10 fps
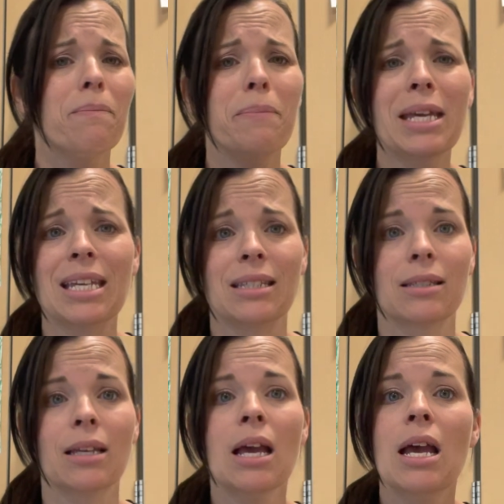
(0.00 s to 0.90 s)

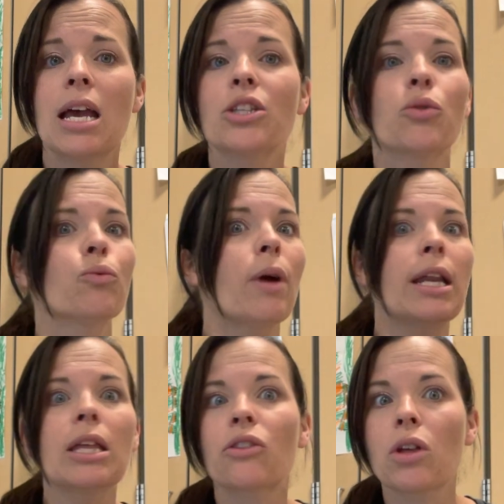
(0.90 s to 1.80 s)
Peace. It's a
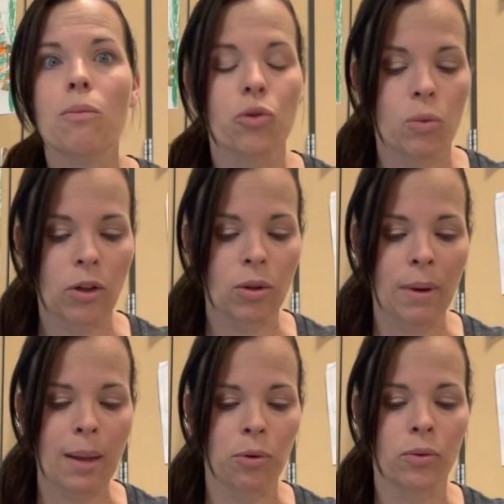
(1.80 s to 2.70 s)
running theme throughout the
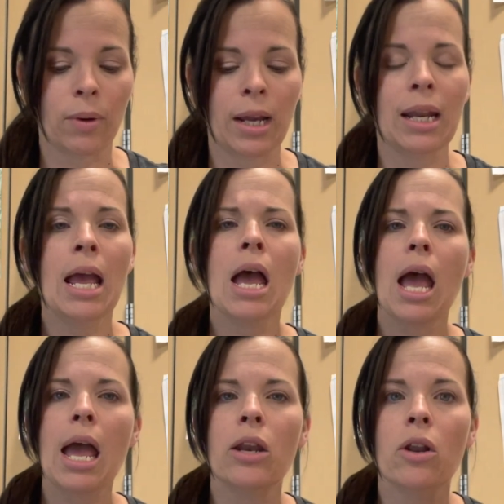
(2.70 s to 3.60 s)
Bible, right?
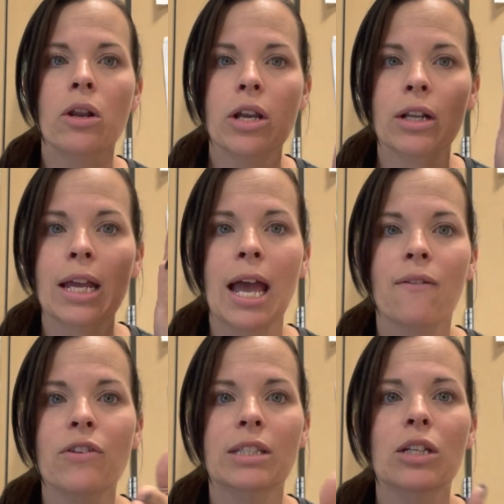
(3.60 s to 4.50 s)
And nearly
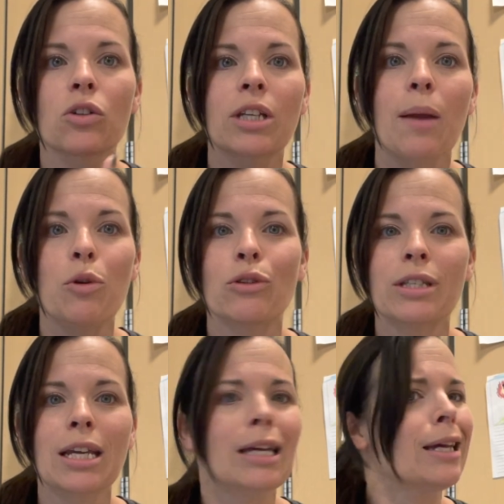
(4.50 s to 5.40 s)
every single time you
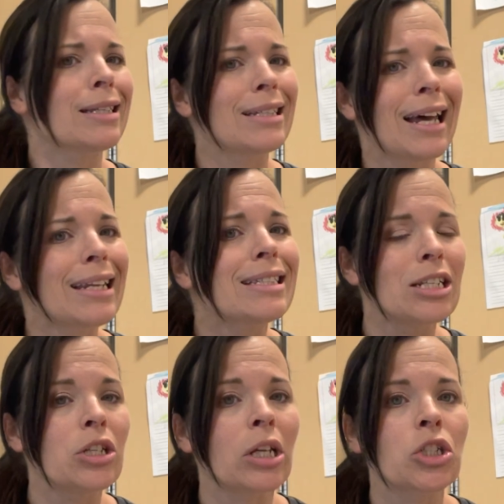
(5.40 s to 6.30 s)
see it, it's not a
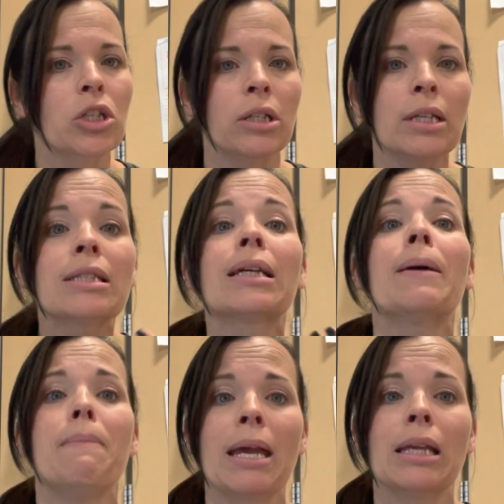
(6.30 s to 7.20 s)
suggestion, it's a
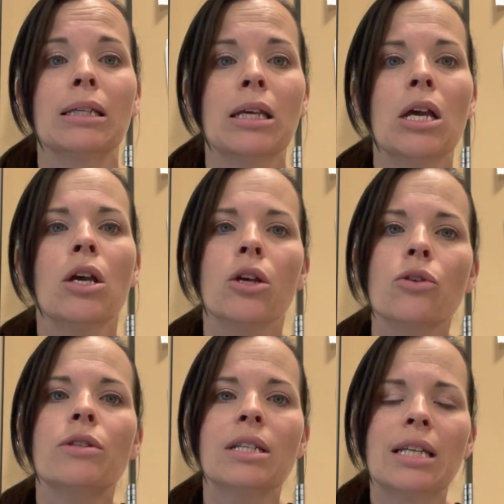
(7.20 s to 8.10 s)
command.
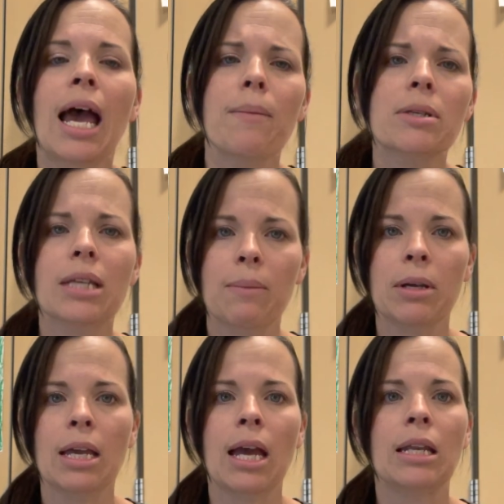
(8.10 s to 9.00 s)
You see time and time
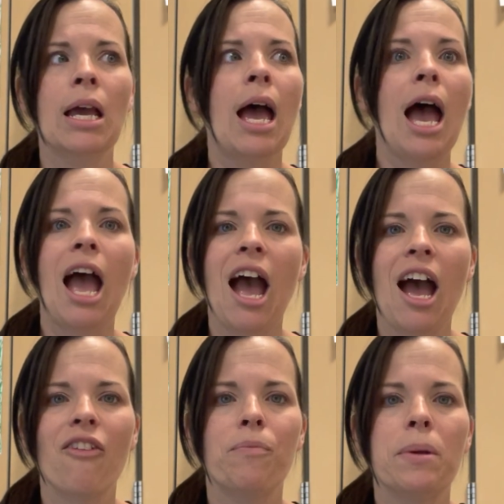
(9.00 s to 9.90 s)
again,
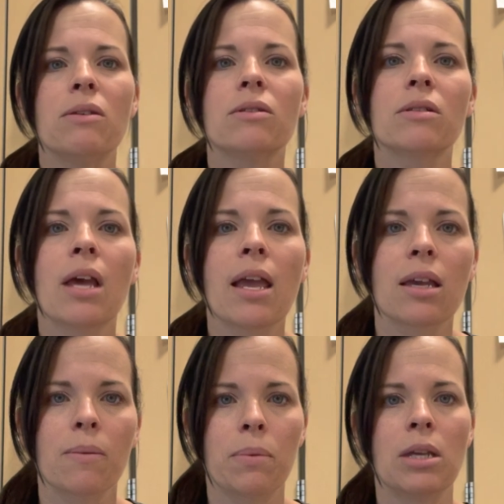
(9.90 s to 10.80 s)
have peace,
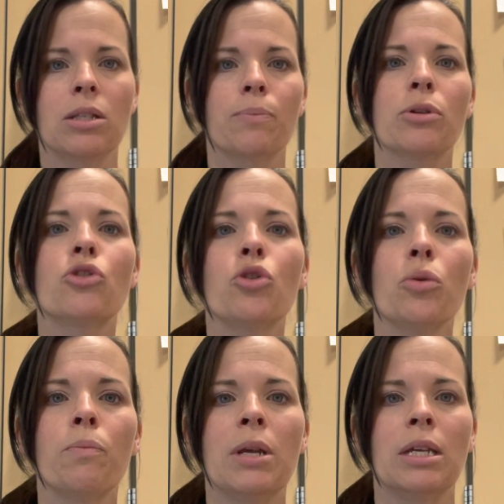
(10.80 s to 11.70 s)
take peace,
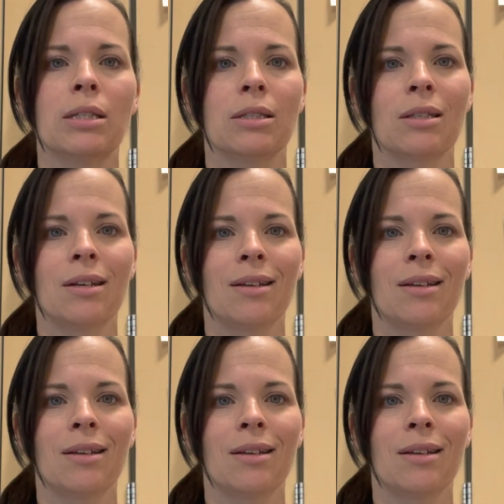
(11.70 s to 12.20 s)
pursue peace,